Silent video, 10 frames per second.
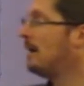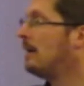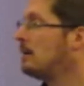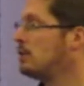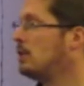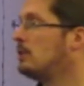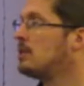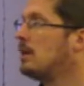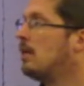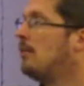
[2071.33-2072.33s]
minor
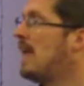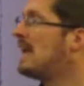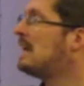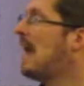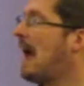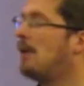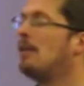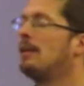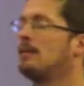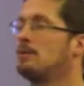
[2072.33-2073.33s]
issues, they can
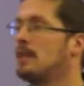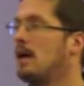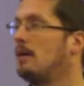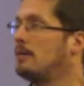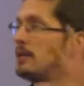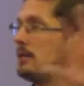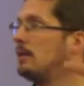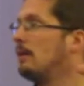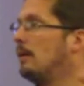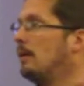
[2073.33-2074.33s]
handle it themselves.
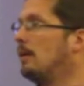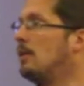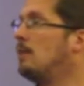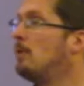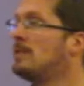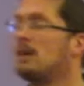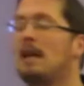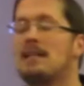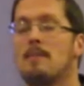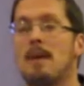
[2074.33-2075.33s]
Then when
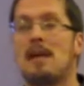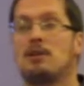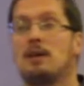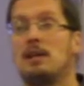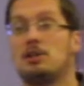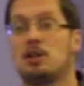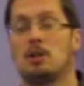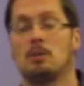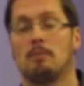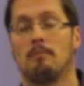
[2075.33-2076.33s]
someone has a major
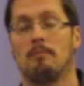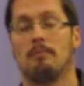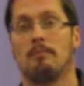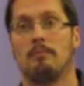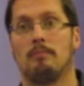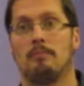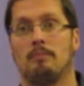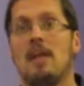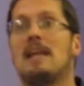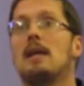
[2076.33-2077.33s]
issue,
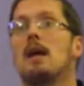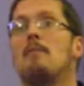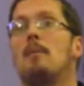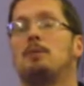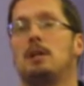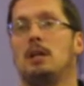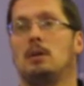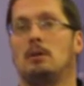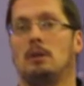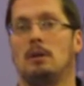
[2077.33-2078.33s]
they can come up to
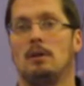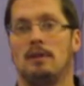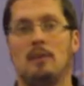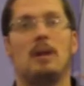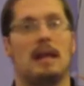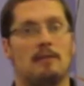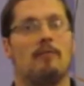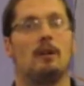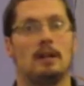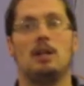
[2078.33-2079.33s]
you. Then we can
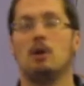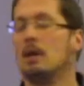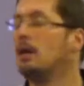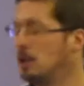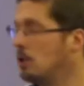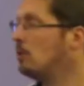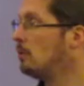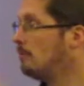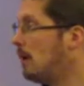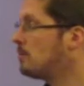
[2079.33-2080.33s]
really,
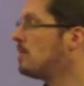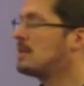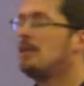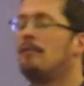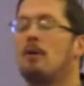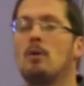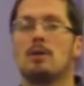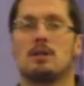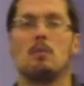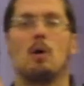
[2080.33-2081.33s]
you, Moses, can
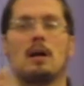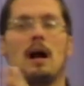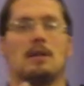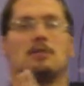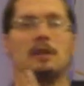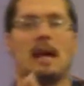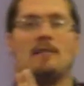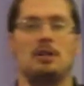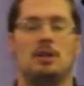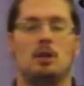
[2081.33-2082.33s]
focus on what God's really
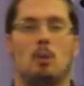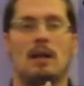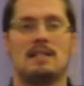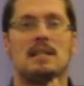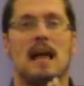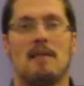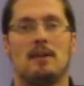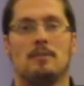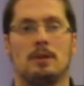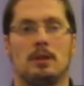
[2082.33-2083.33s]
having you do. What is he
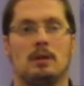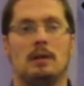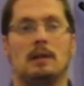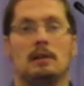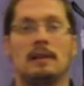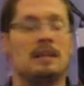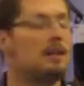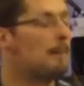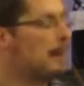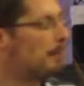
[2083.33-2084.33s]
having him do?
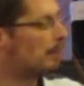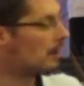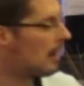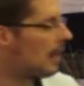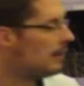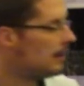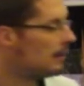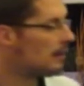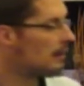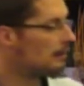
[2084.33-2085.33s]
Lead the people of God
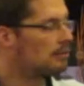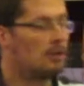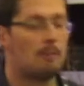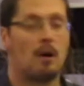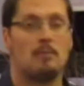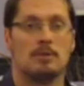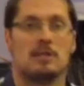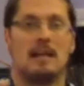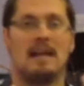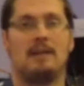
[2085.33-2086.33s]
to the
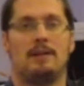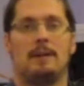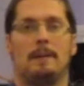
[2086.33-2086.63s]
promised land.